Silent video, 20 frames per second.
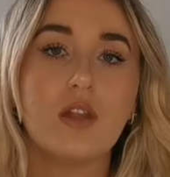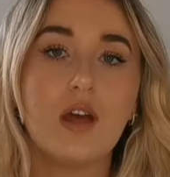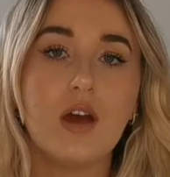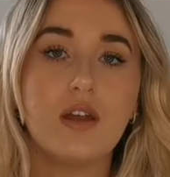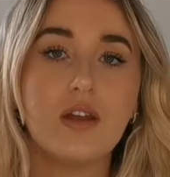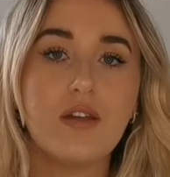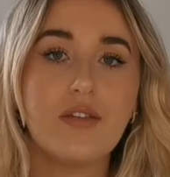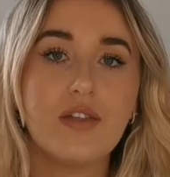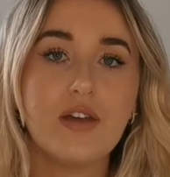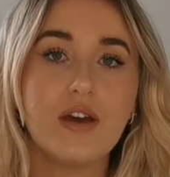
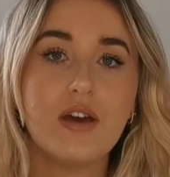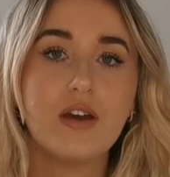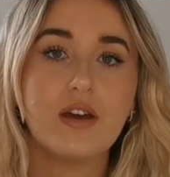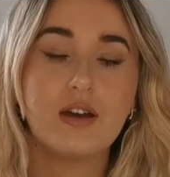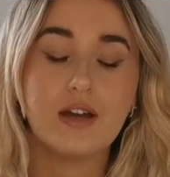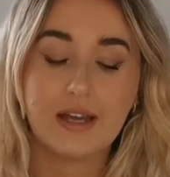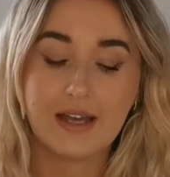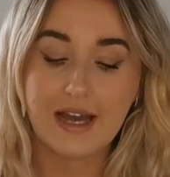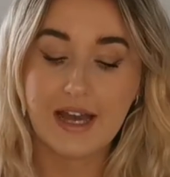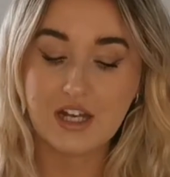Another
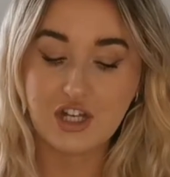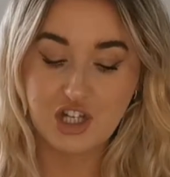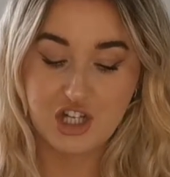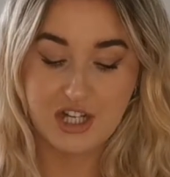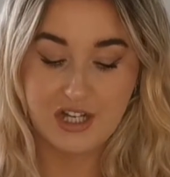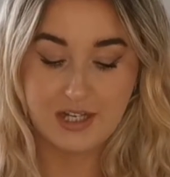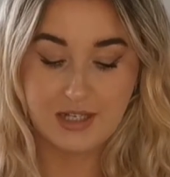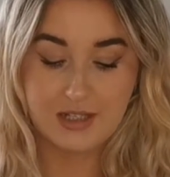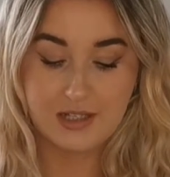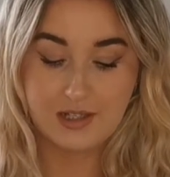
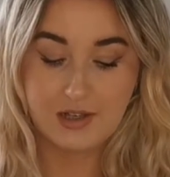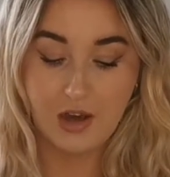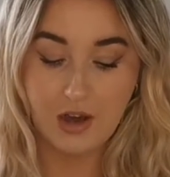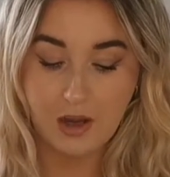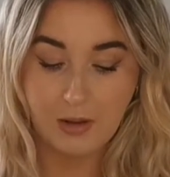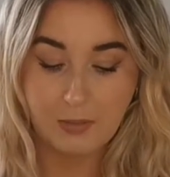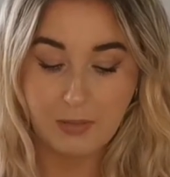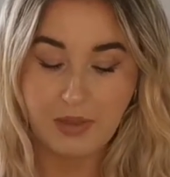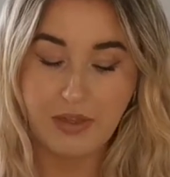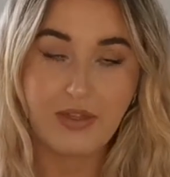gadget
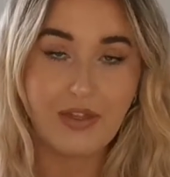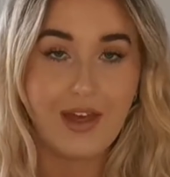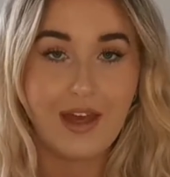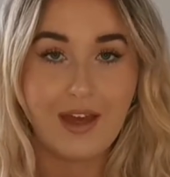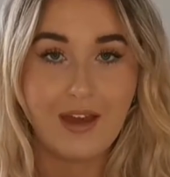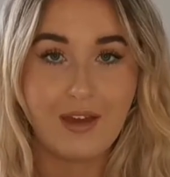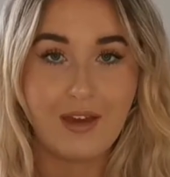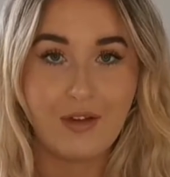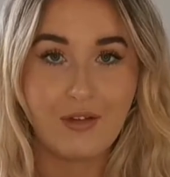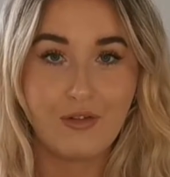type
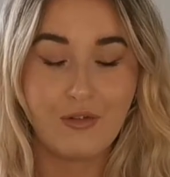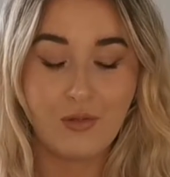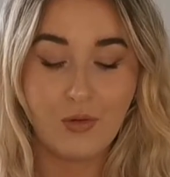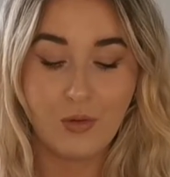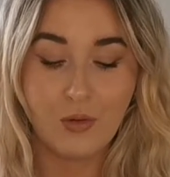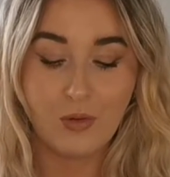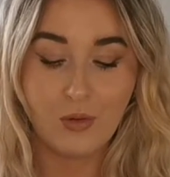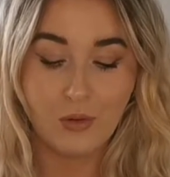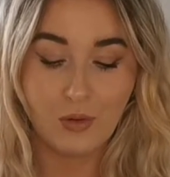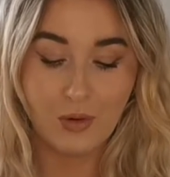thing
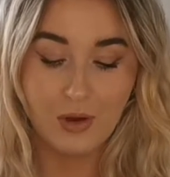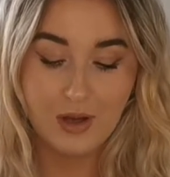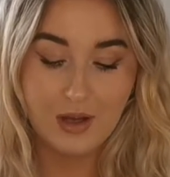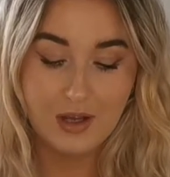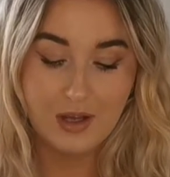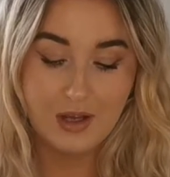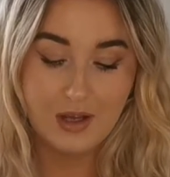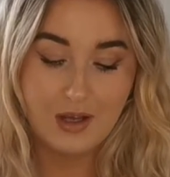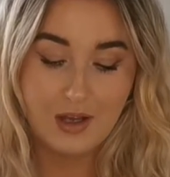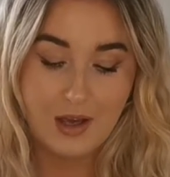for
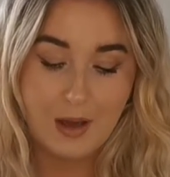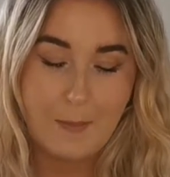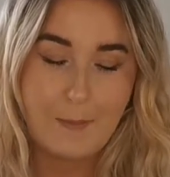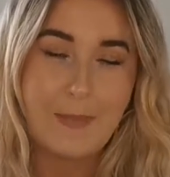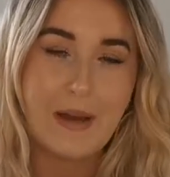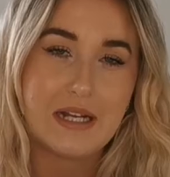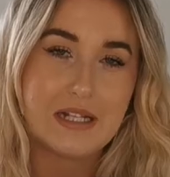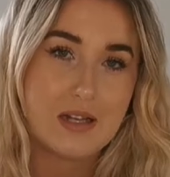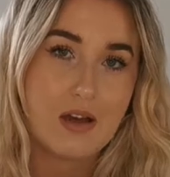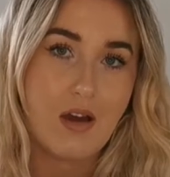
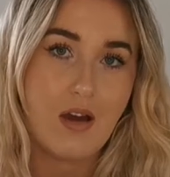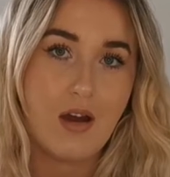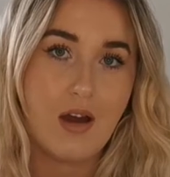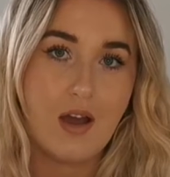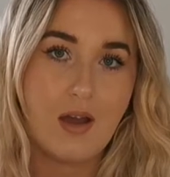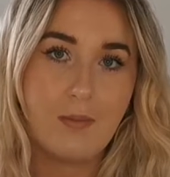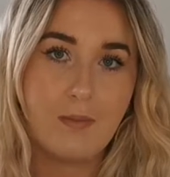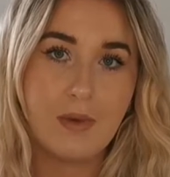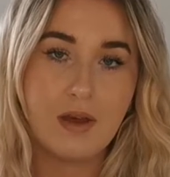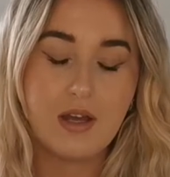
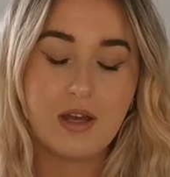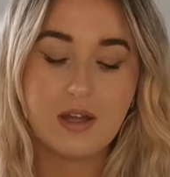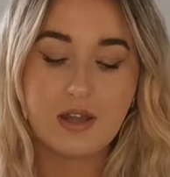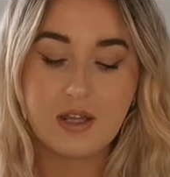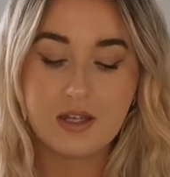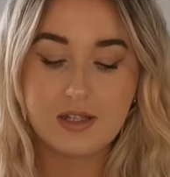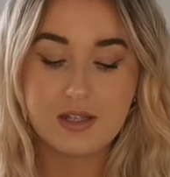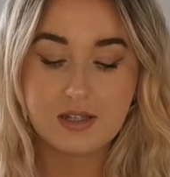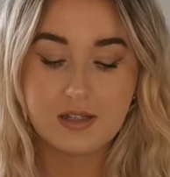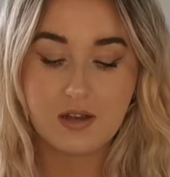bedtime,
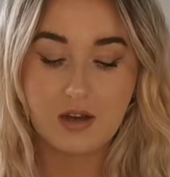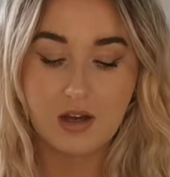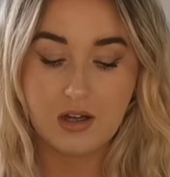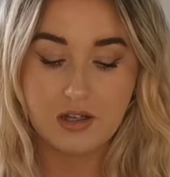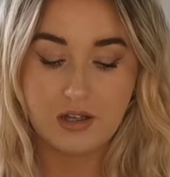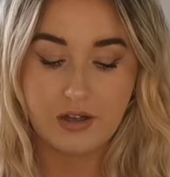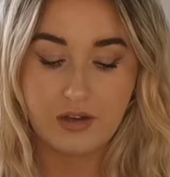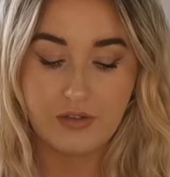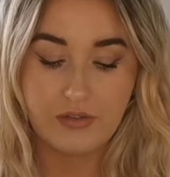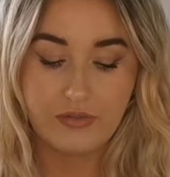this is
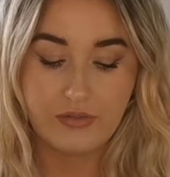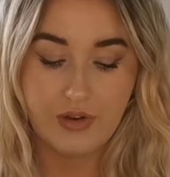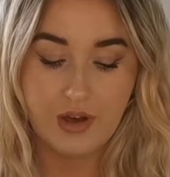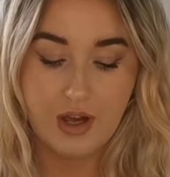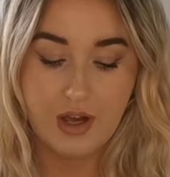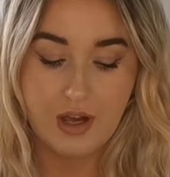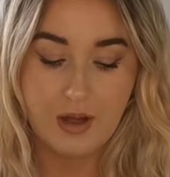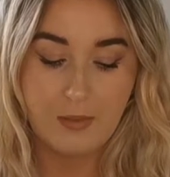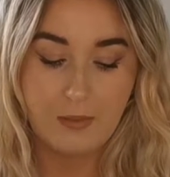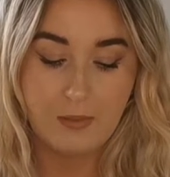kind of
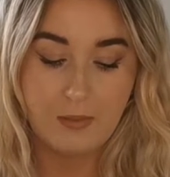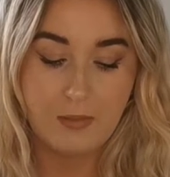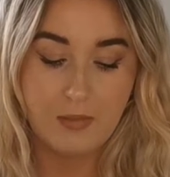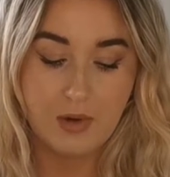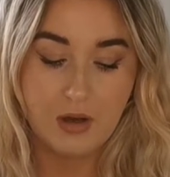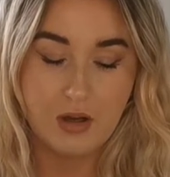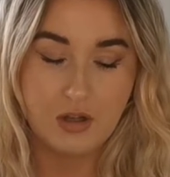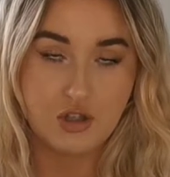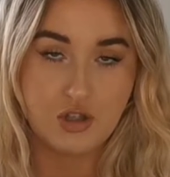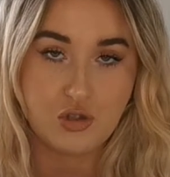
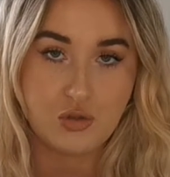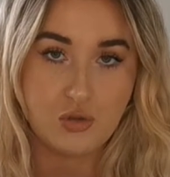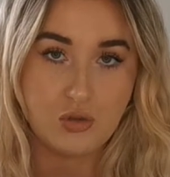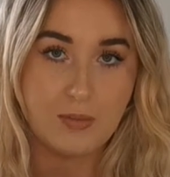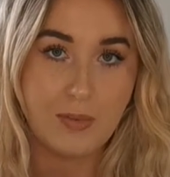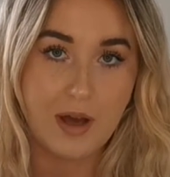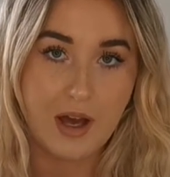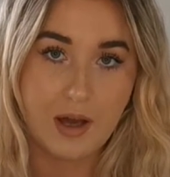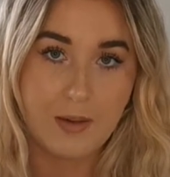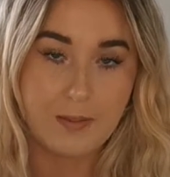a dual
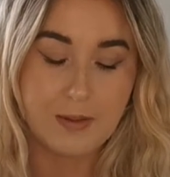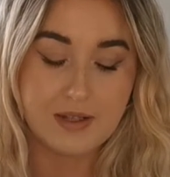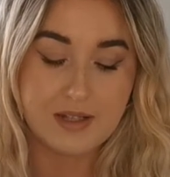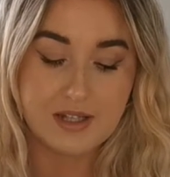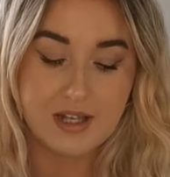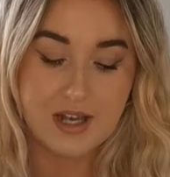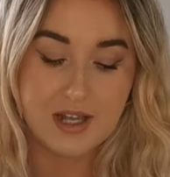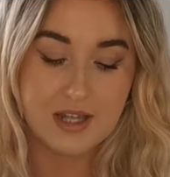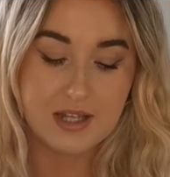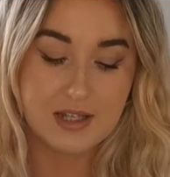purpose
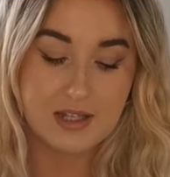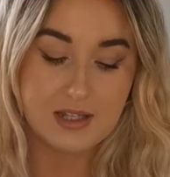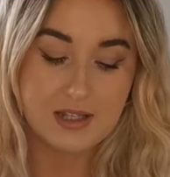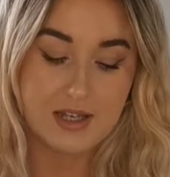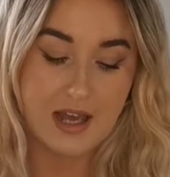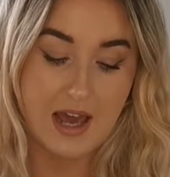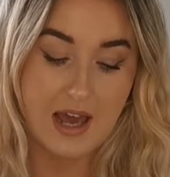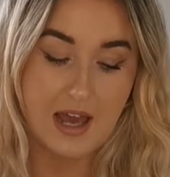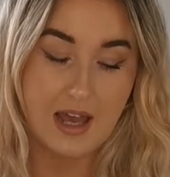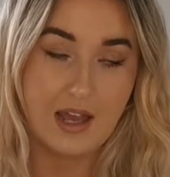thing. This
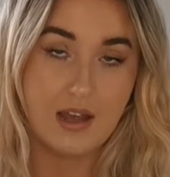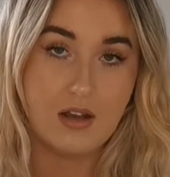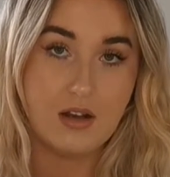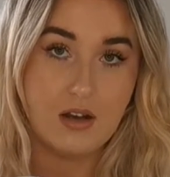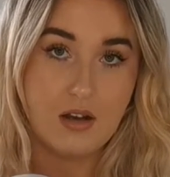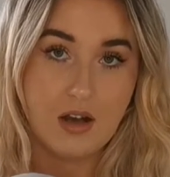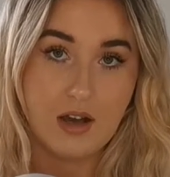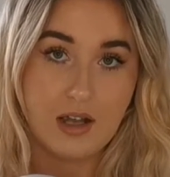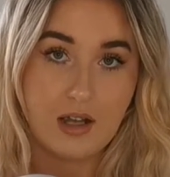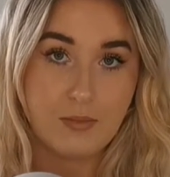is a
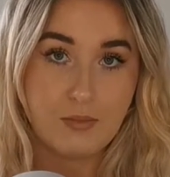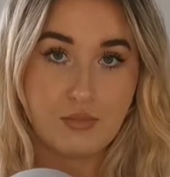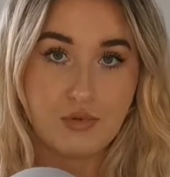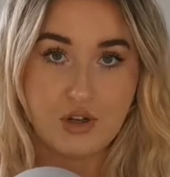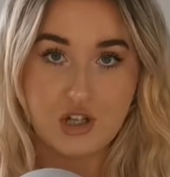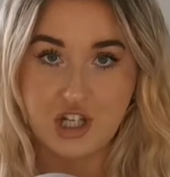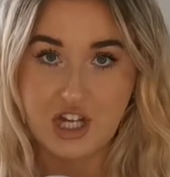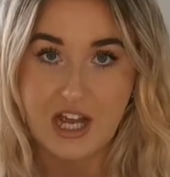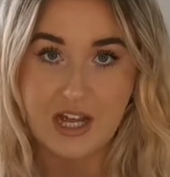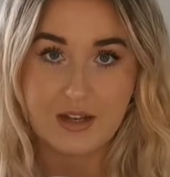light
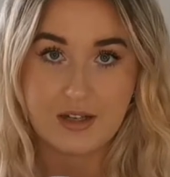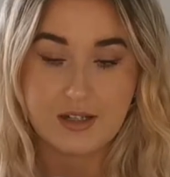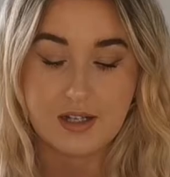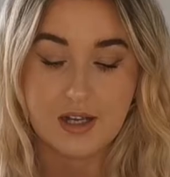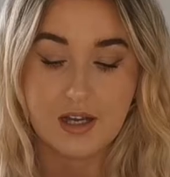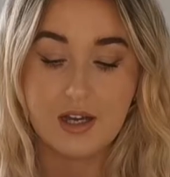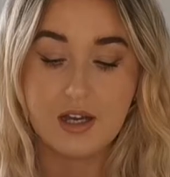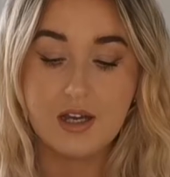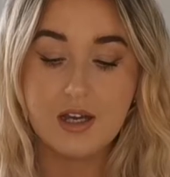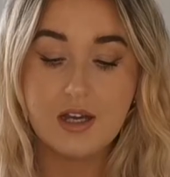
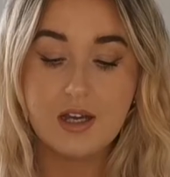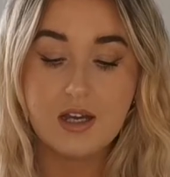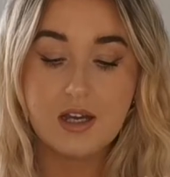projector.